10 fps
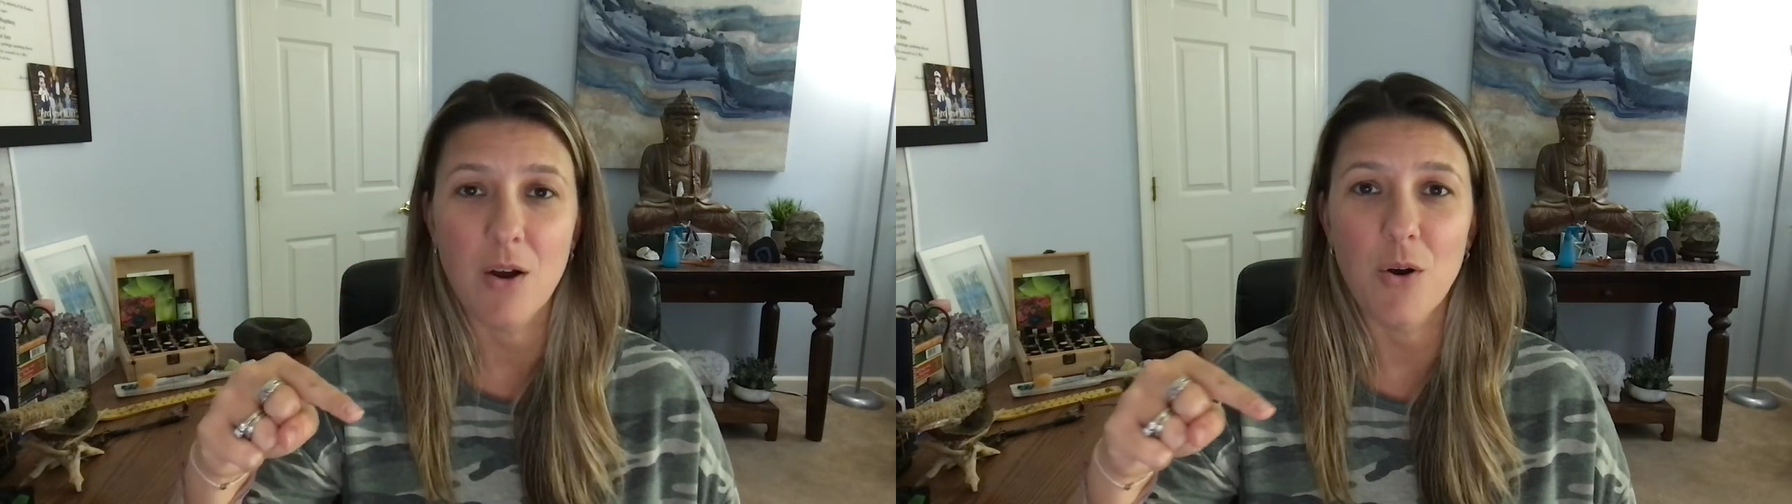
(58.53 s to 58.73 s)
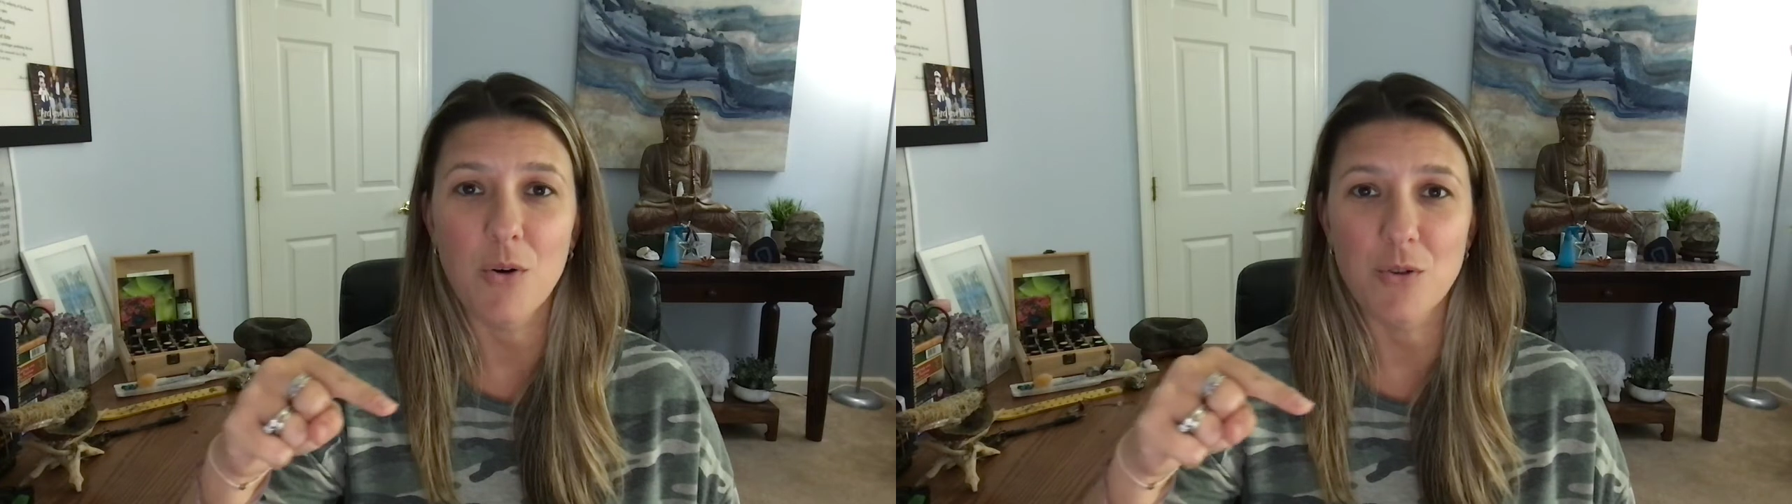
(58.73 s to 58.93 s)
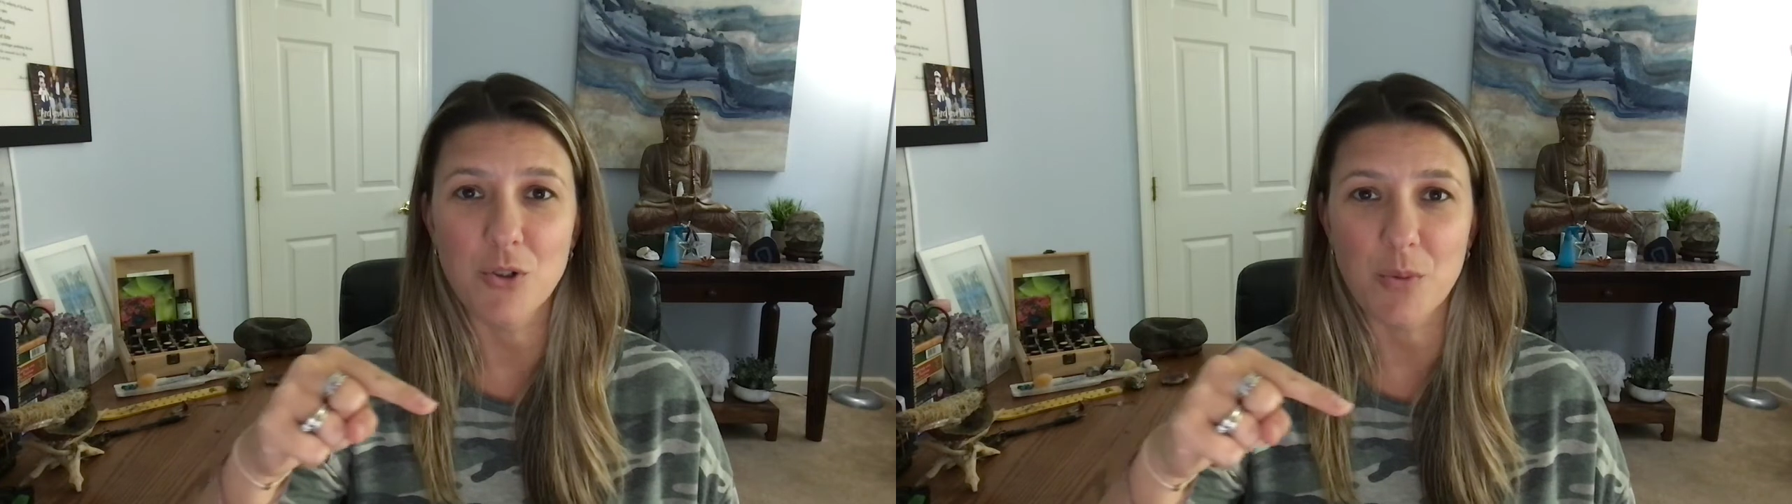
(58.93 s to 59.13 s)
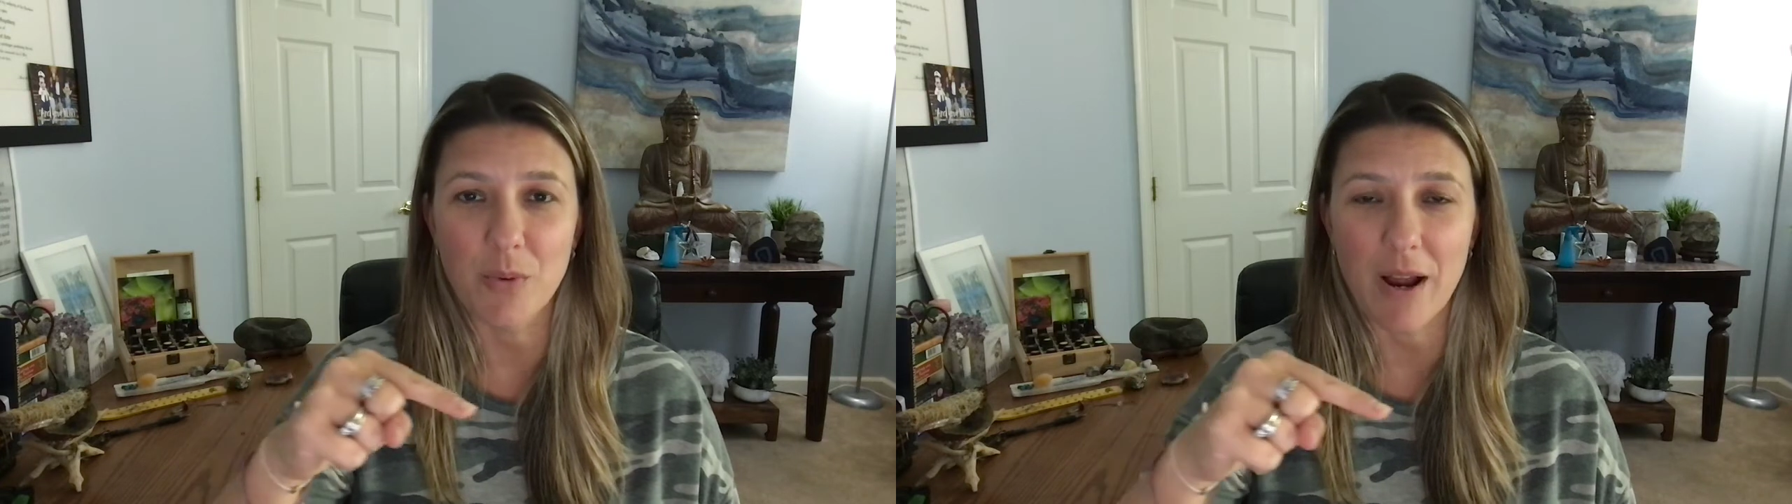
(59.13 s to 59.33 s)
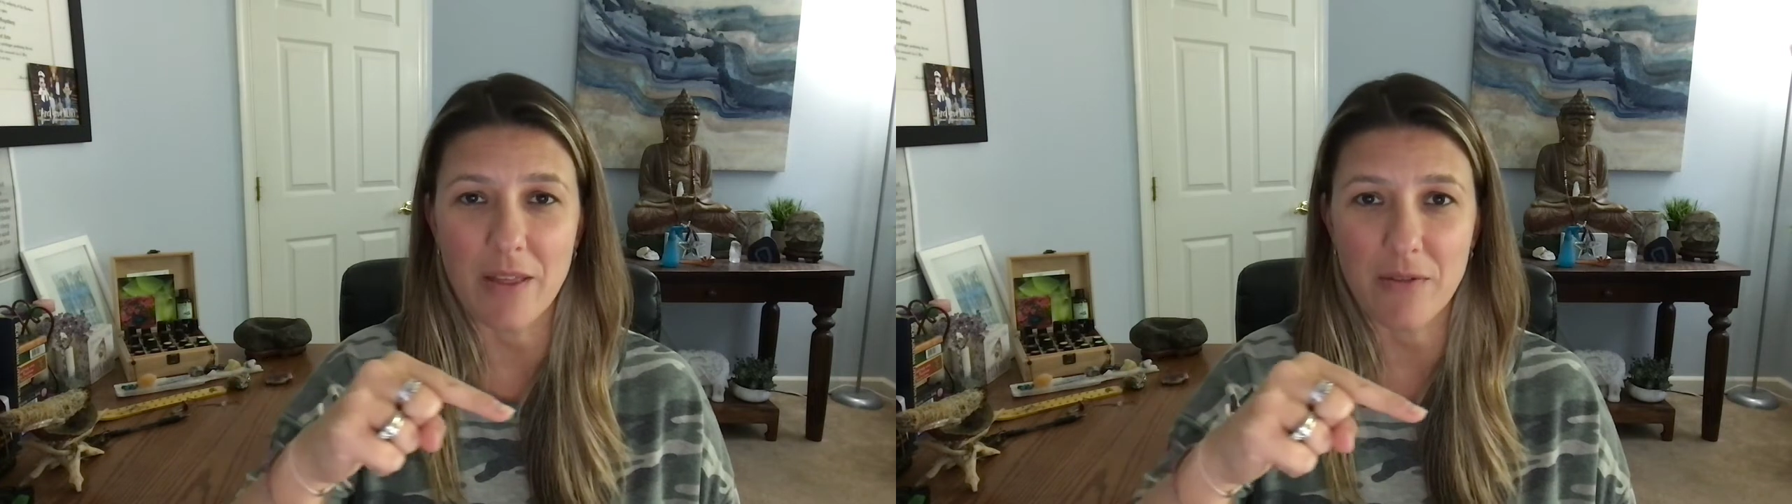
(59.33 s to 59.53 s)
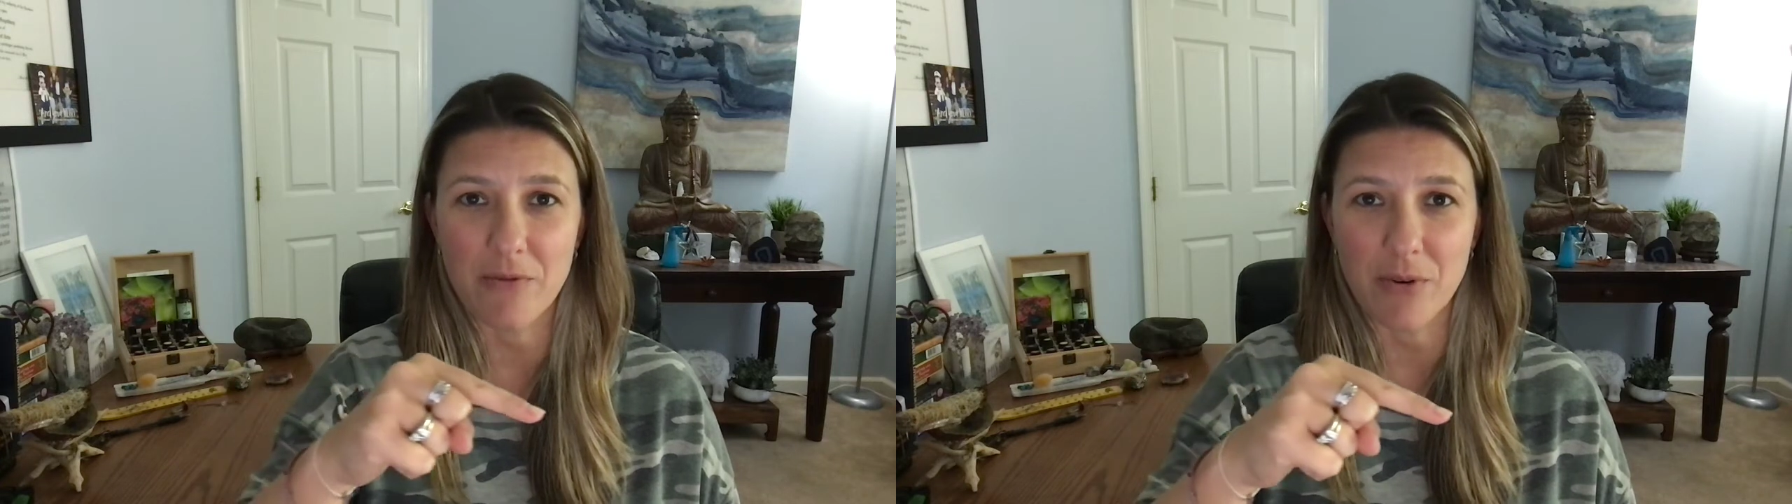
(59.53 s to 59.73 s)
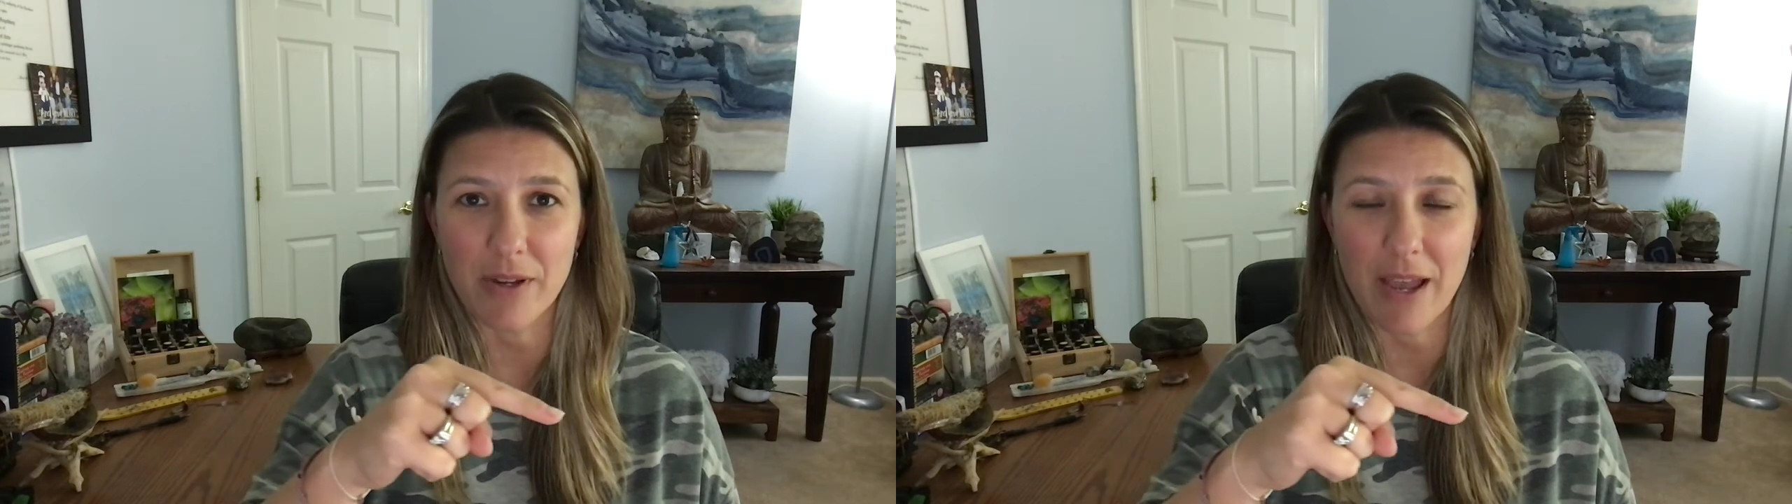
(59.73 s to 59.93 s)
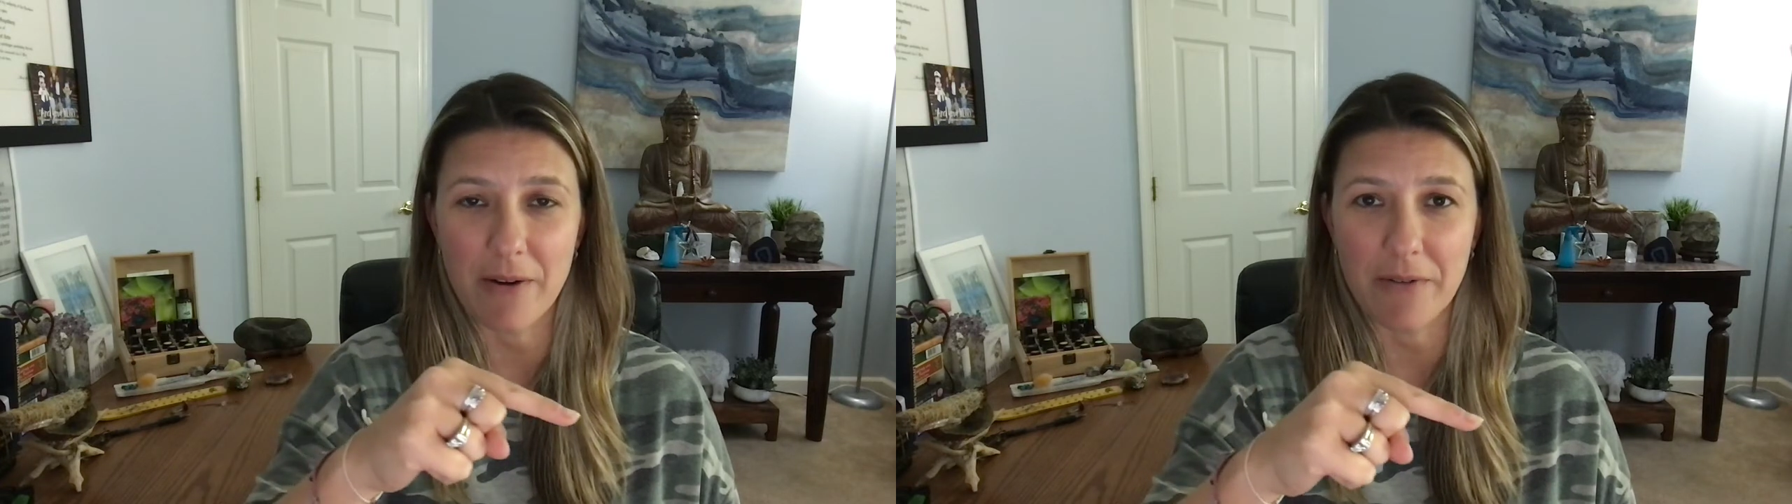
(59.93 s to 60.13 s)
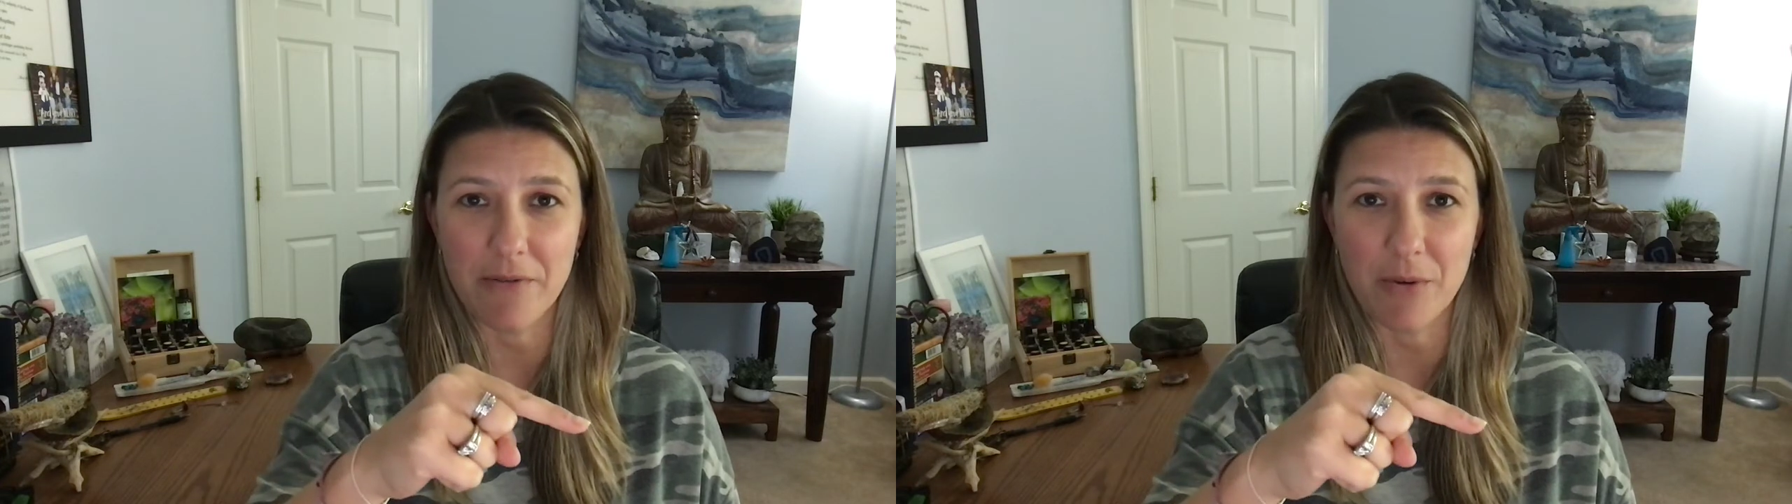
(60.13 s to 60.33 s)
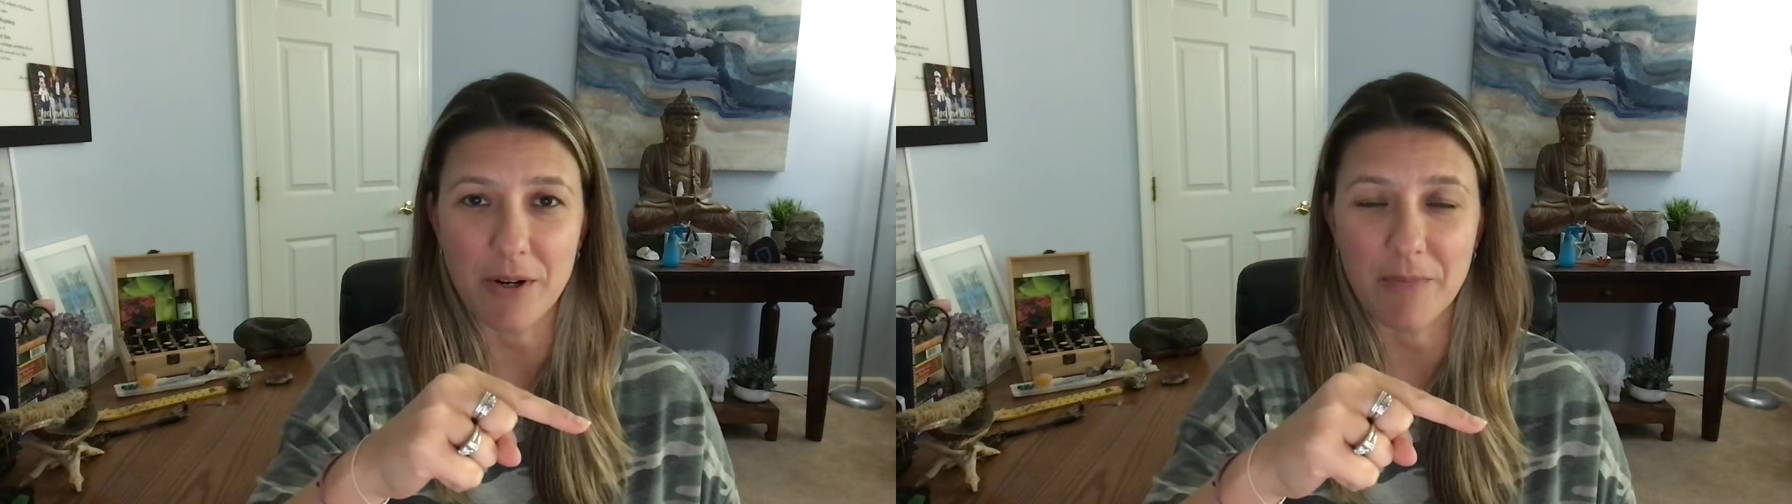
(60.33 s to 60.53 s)
Hold your breath for a count of
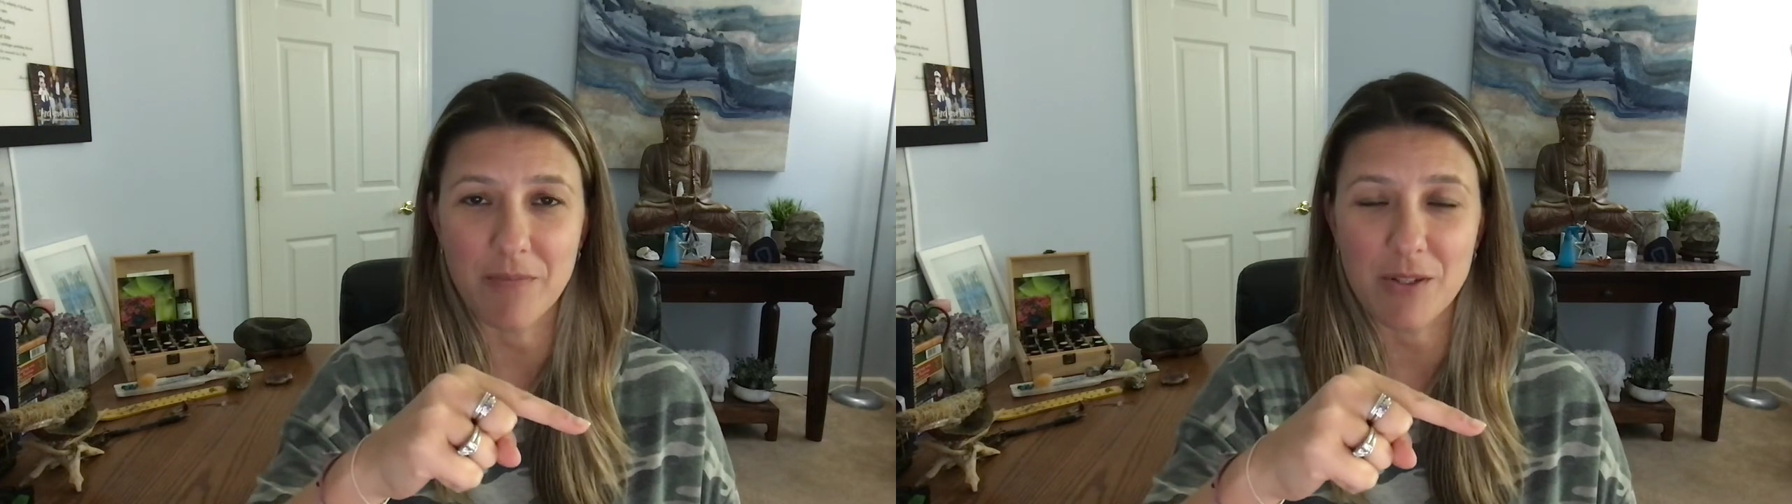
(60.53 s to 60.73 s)
4.